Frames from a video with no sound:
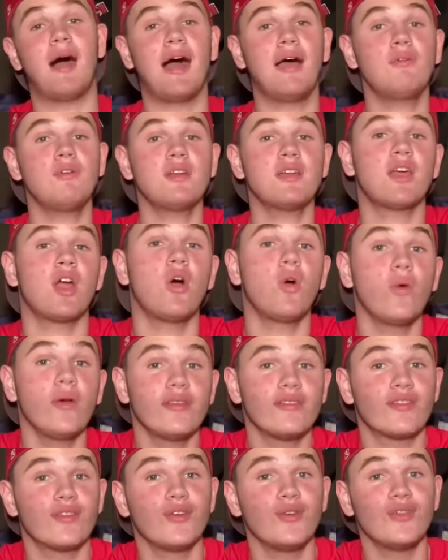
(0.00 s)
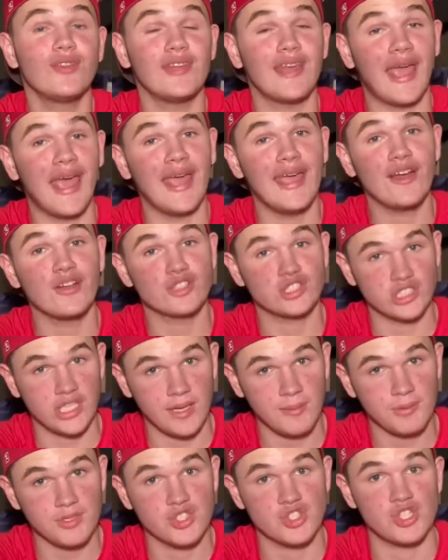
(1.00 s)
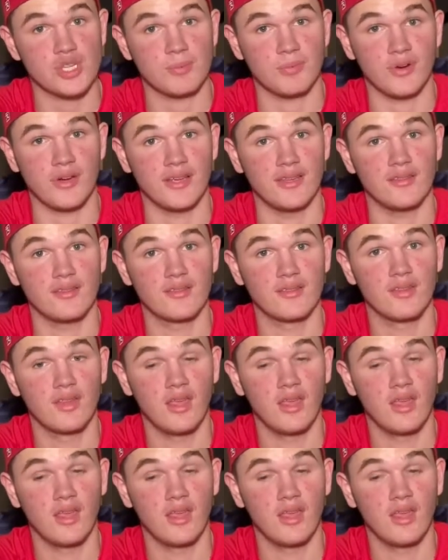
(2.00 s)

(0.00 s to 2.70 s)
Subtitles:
want to go into the AL championship race.